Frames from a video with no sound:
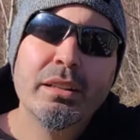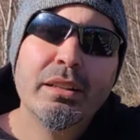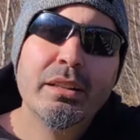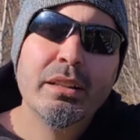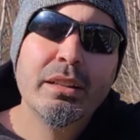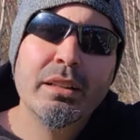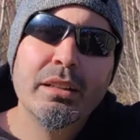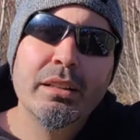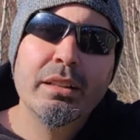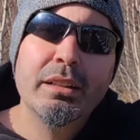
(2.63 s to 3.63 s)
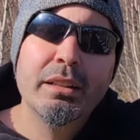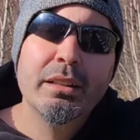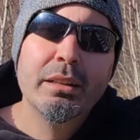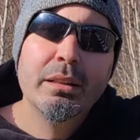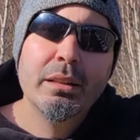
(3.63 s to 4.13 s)
understand
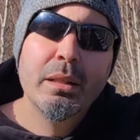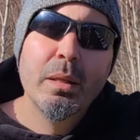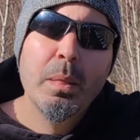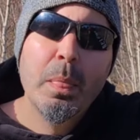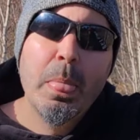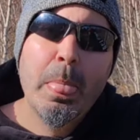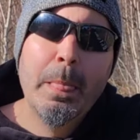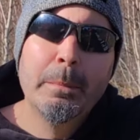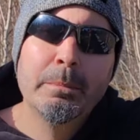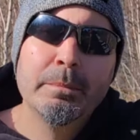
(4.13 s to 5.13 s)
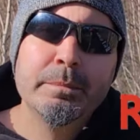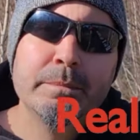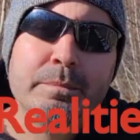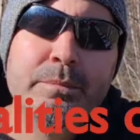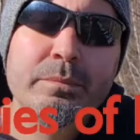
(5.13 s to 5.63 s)
when they look at
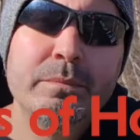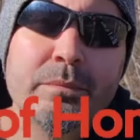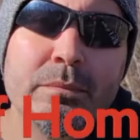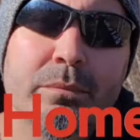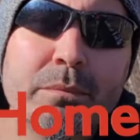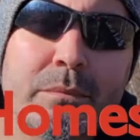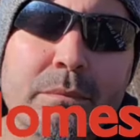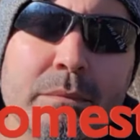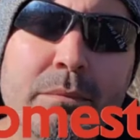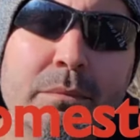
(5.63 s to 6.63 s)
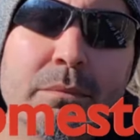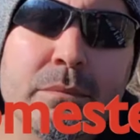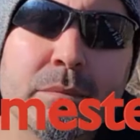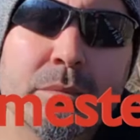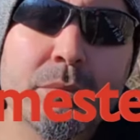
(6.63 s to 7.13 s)
this and
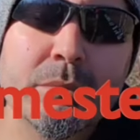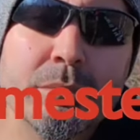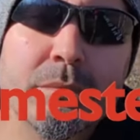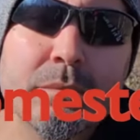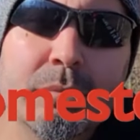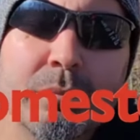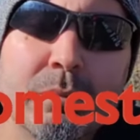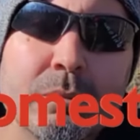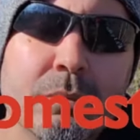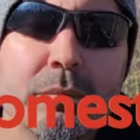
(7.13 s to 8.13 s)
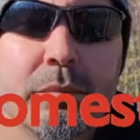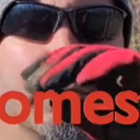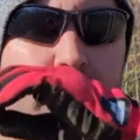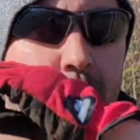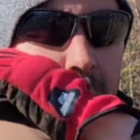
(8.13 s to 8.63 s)
understand the
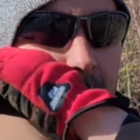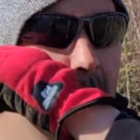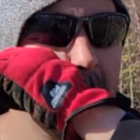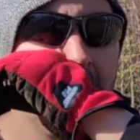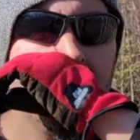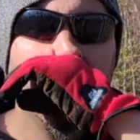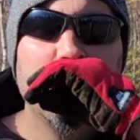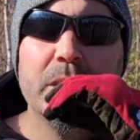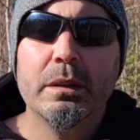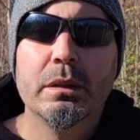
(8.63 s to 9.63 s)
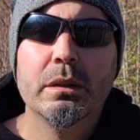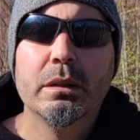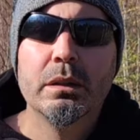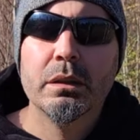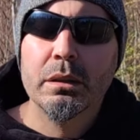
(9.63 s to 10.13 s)
signs of these just
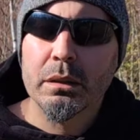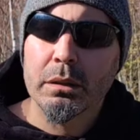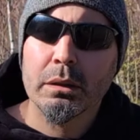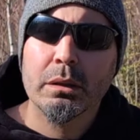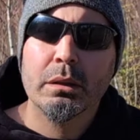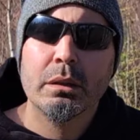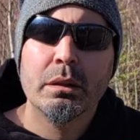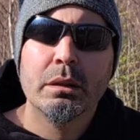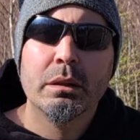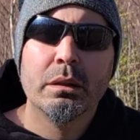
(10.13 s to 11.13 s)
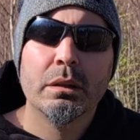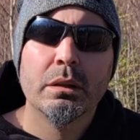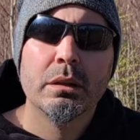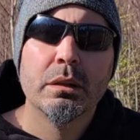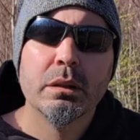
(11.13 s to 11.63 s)
bare posts.
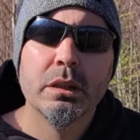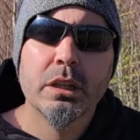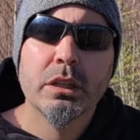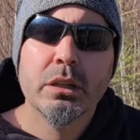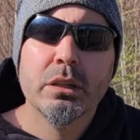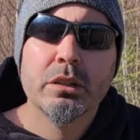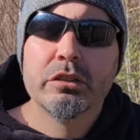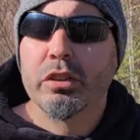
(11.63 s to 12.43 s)
So,